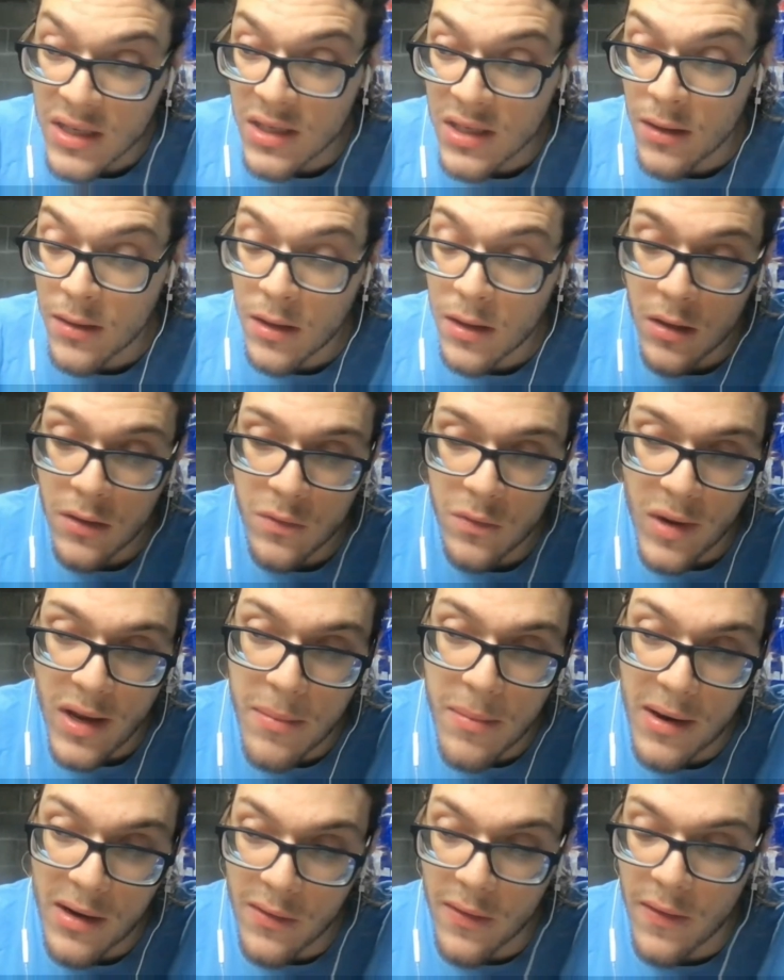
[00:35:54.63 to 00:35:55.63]
I think it's way
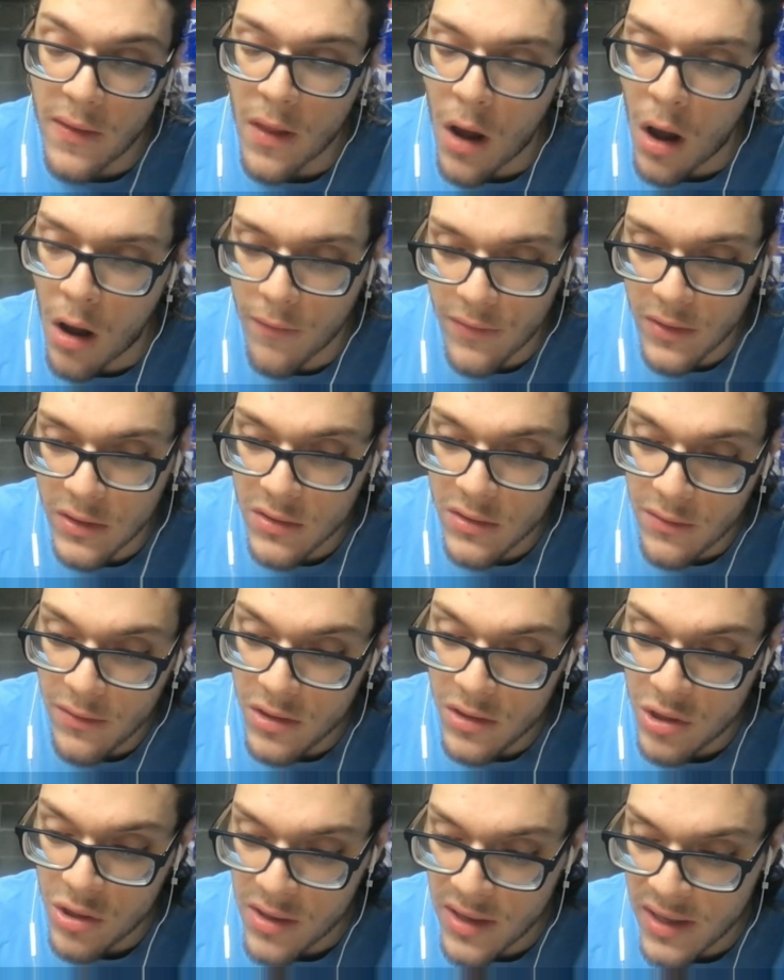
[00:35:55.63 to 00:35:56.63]
better than the offensive free
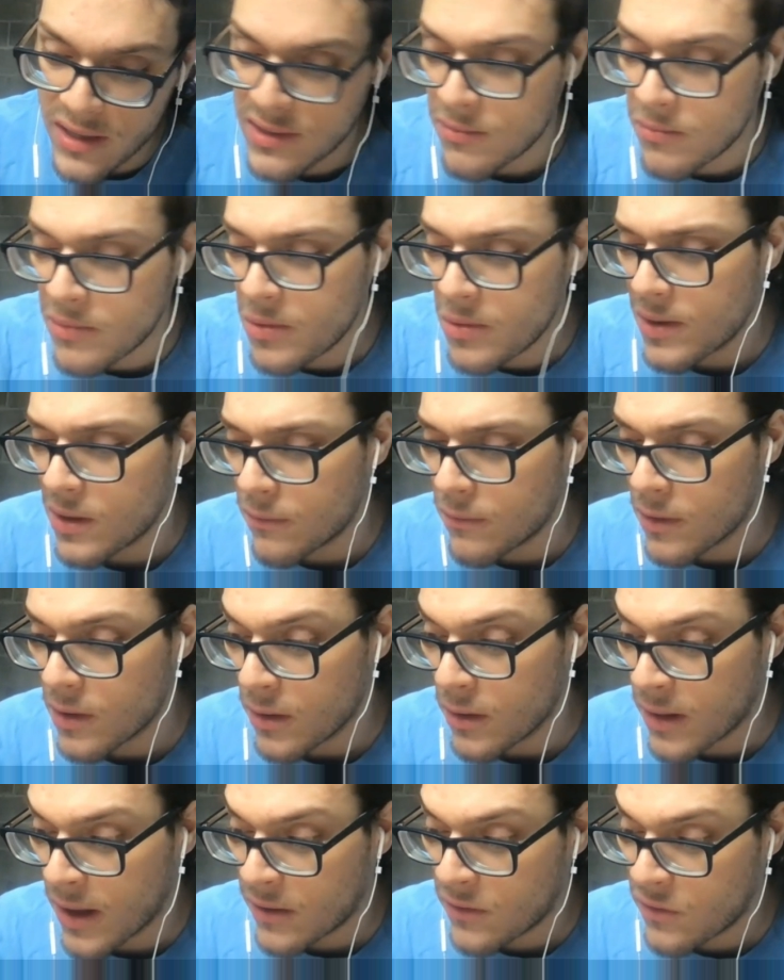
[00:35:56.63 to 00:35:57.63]
agent class that we went over
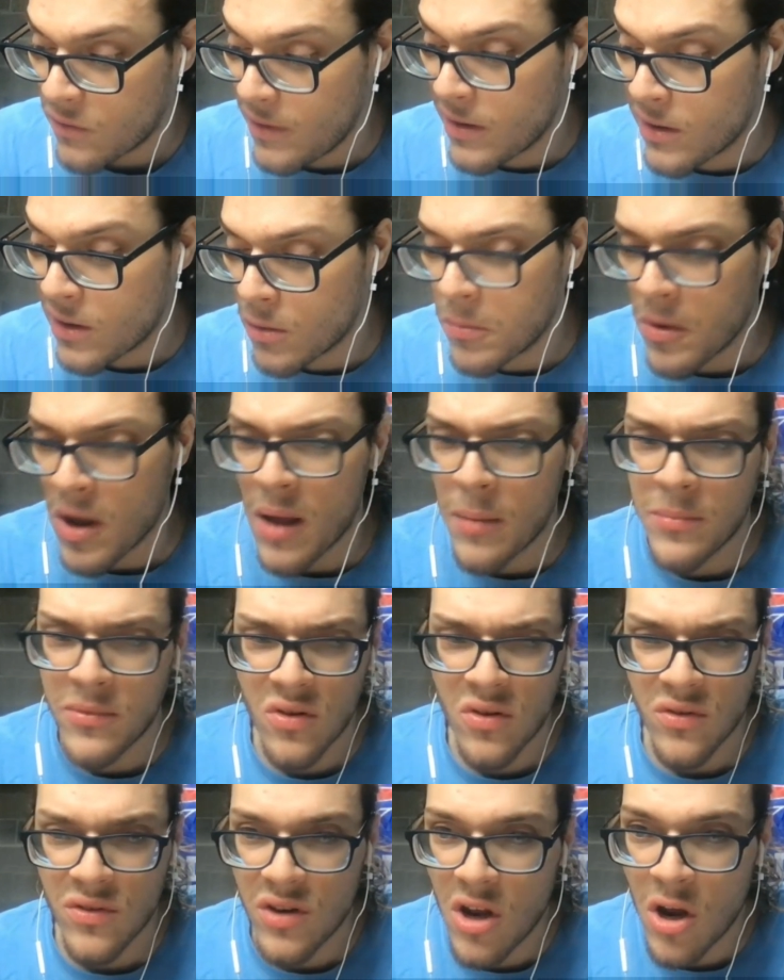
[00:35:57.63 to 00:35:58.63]
last week, a couple
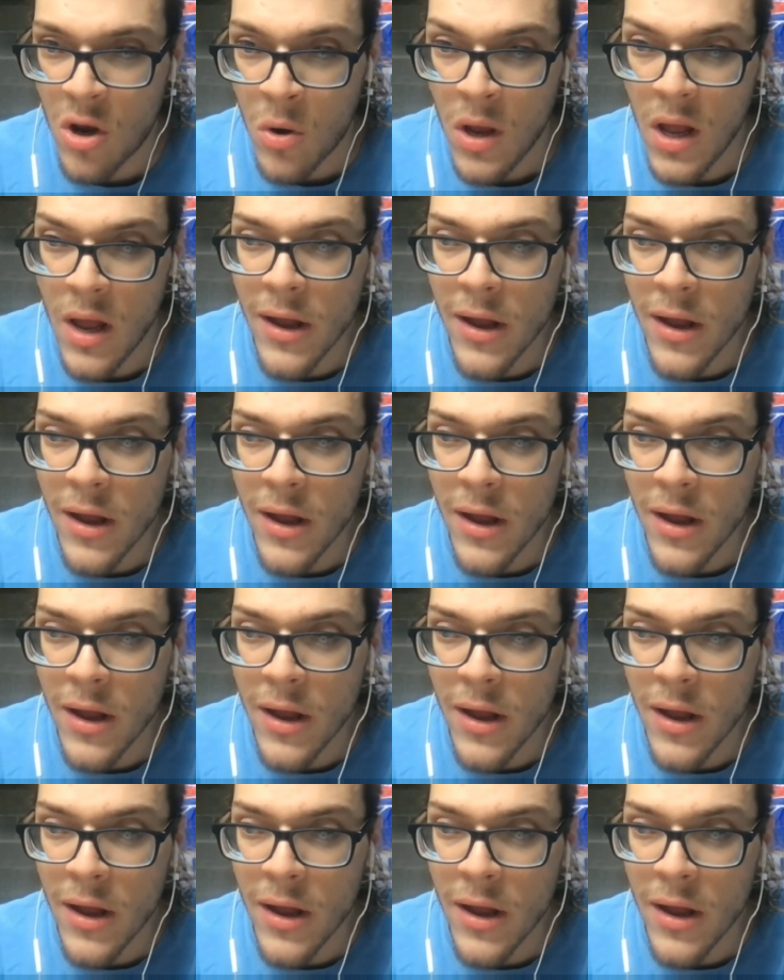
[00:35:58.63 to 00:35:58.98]
episodes ago.